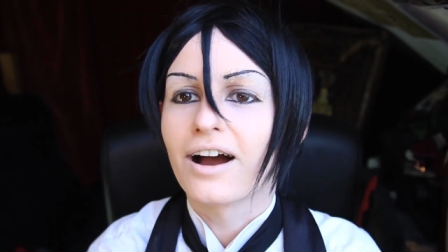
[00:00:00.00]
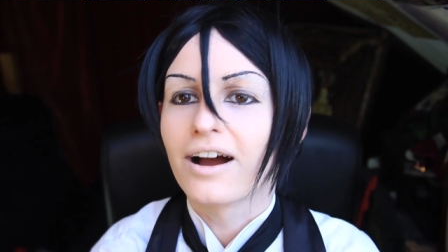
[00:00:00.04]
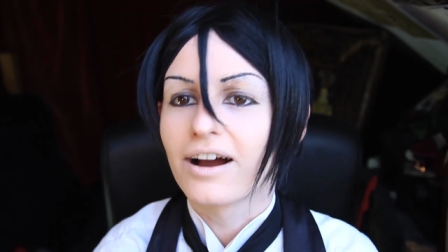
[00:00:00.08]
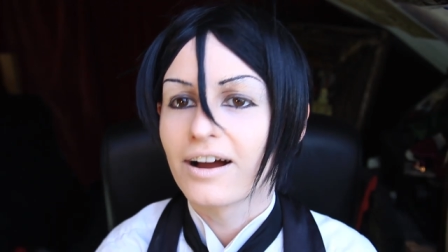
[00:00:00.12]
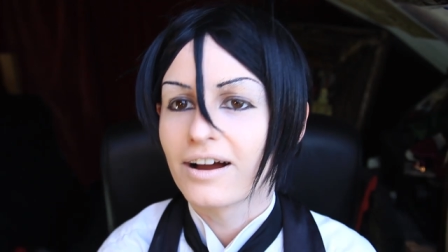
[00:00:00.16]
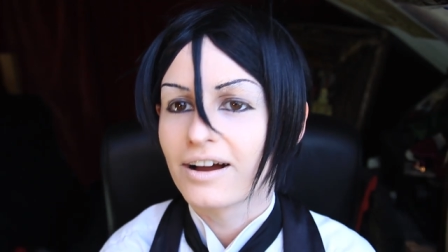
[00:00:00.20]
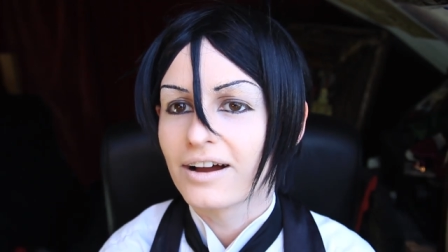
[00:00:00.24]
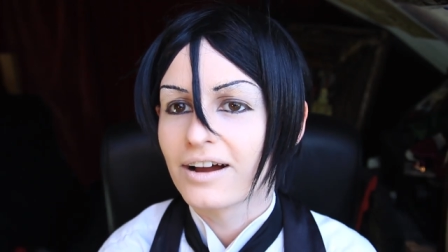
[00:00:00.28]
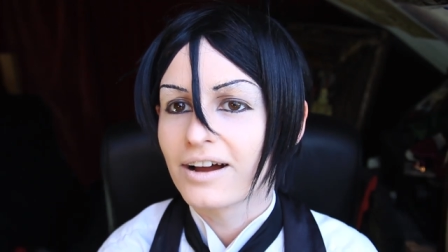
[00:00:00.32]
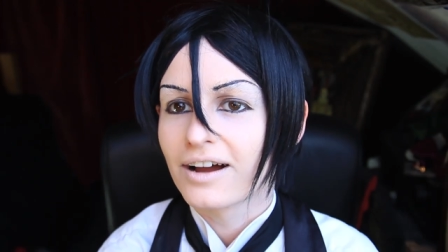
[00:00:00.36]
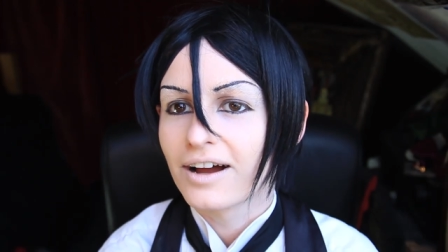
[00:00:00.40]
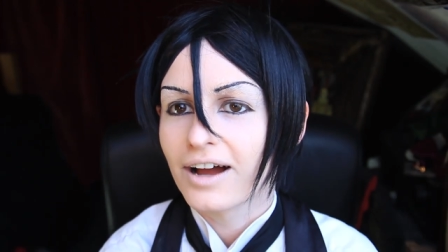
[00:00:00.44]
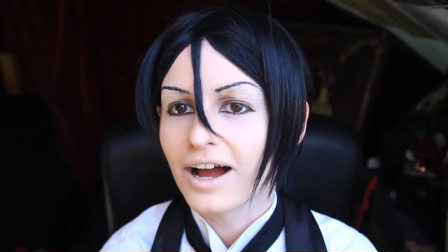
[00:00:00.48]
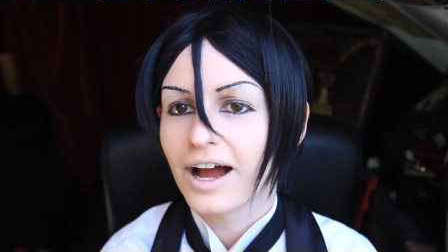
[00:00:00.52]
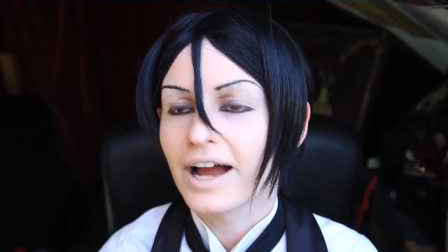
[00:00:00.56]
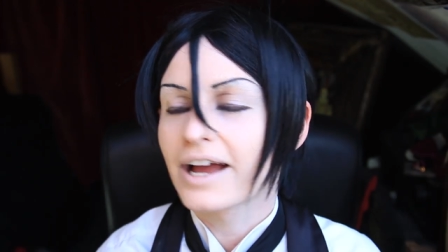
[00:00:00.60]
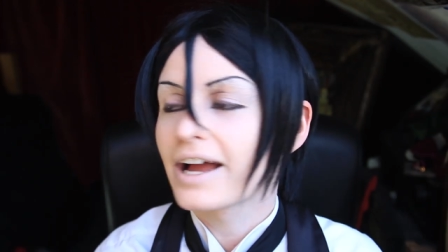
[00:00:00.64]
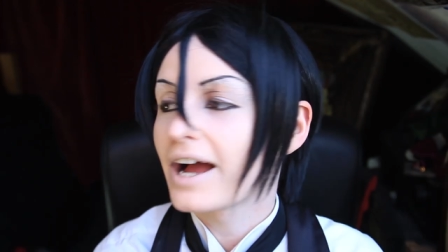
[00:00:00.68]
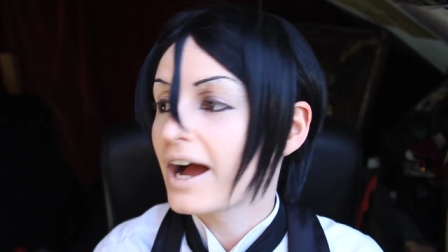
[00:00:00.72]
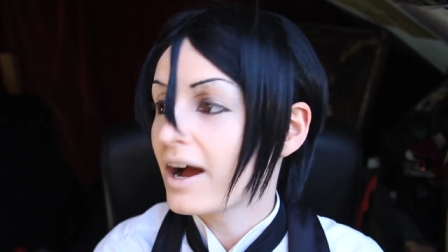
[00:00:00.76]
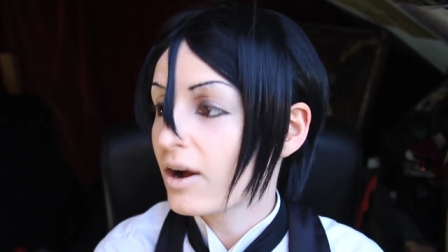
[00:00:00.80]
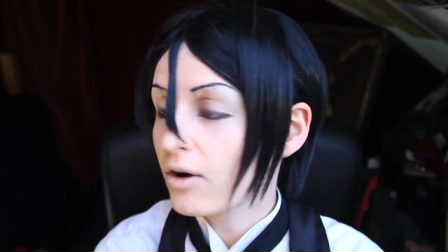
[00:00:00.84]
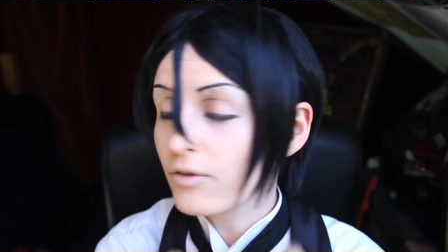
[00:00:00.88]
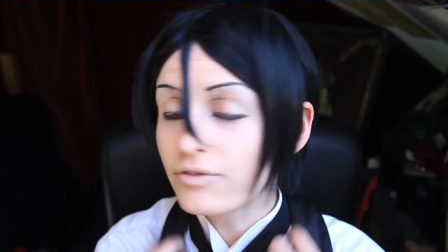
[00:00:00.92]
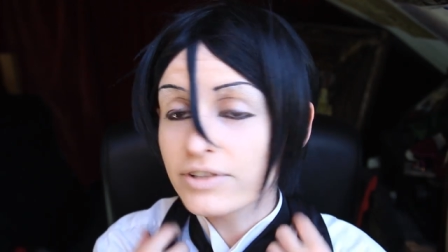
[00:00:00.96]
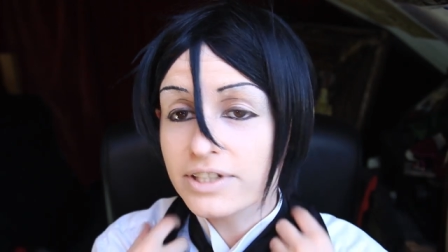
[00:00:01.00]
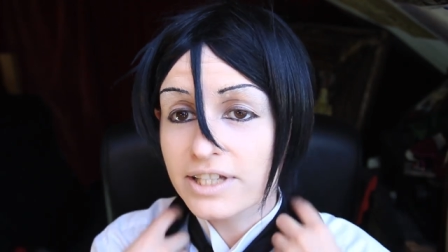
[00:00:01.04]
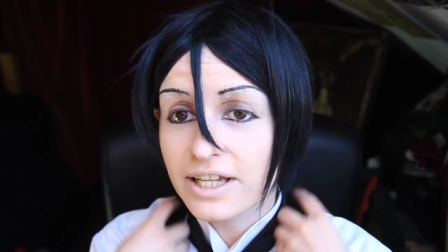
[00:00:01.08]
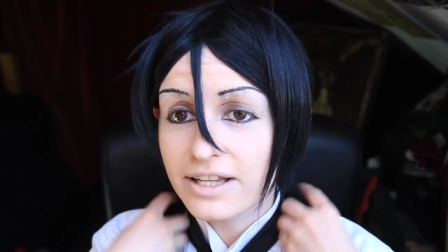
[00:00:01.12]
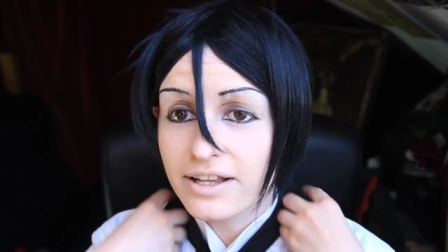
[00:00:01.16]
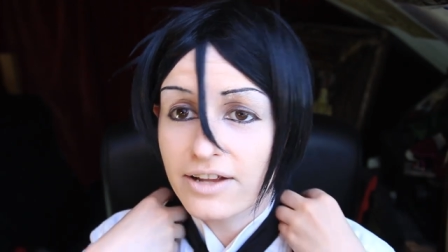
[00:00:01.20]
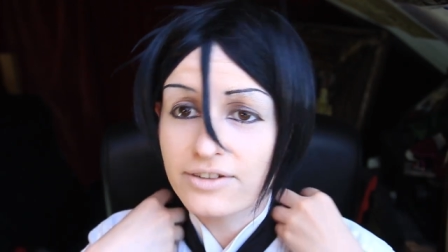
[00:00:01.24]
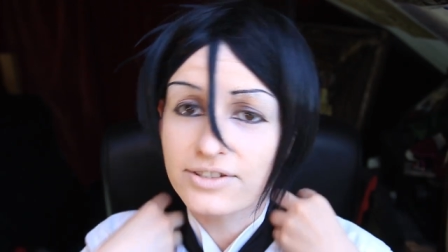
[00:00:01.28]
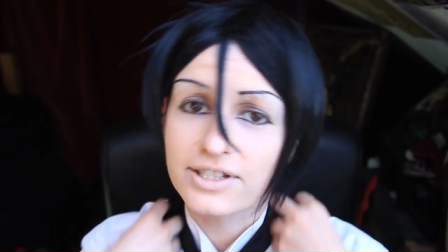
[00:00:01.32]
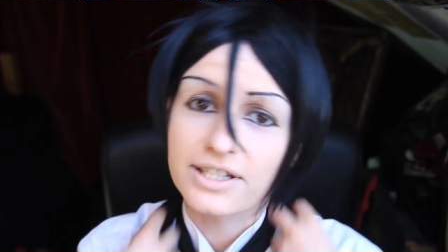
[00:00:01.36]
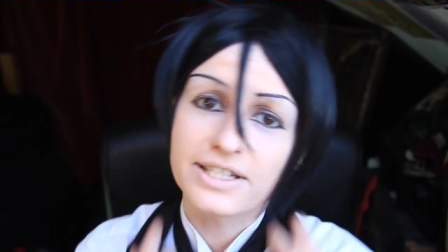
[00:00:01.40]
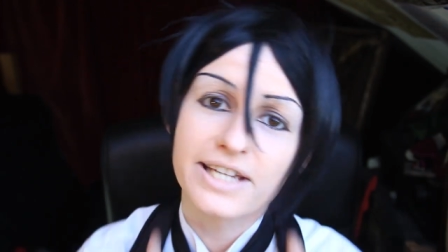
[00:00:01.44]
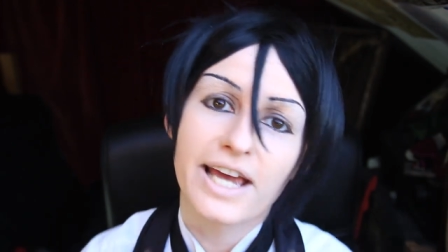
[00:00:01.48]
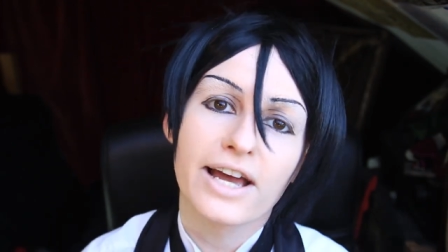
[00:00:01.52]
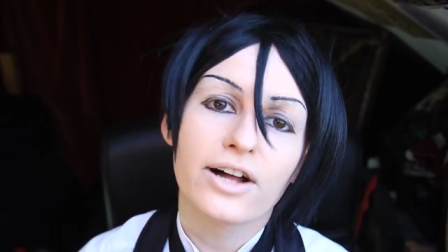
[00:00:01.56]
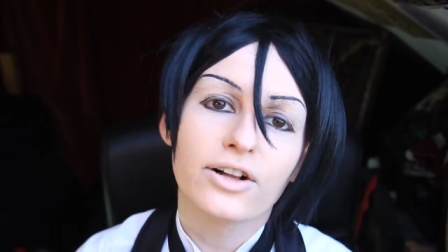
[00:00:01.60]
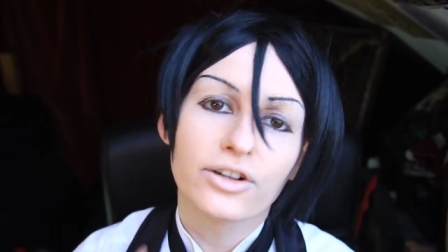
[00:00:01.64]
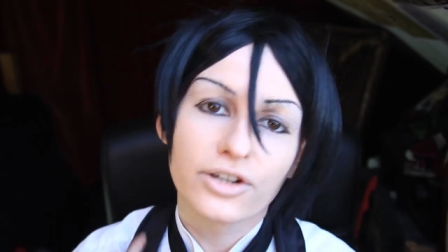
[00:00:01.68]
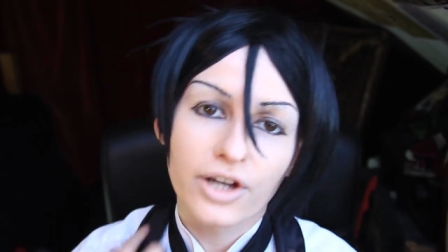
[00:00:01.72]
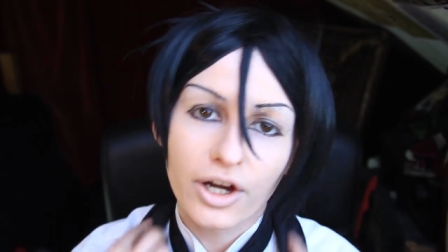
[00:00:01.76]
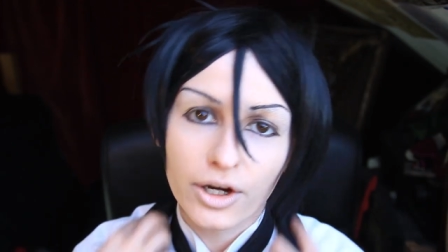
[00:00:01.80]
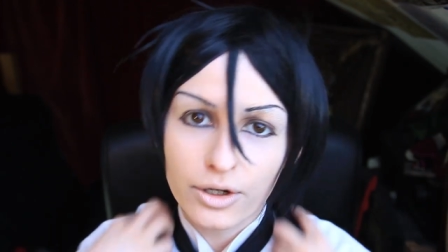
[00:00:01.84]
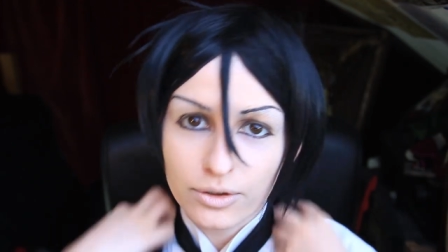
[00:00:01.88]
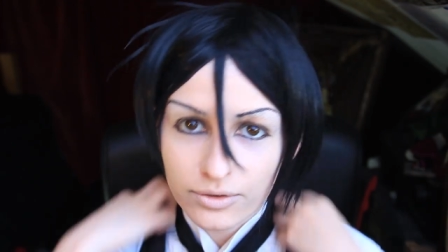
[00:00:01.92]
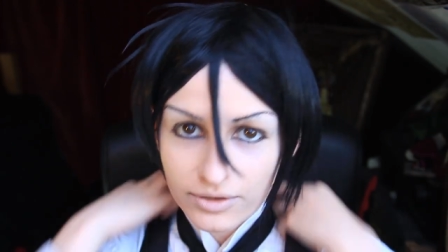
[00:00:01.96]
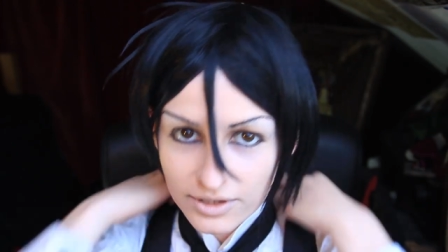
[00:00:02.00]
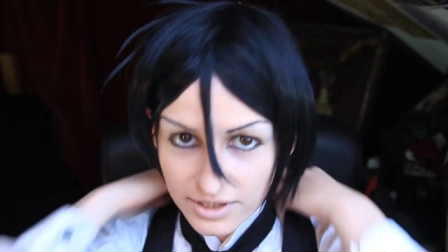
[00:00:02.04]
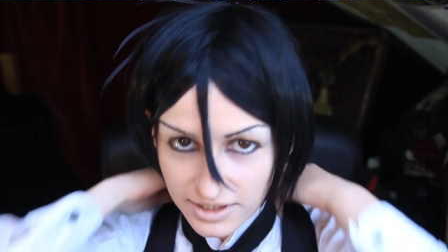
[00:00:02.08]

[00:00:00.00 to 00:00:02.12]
Uh, obviously there's the tailcoat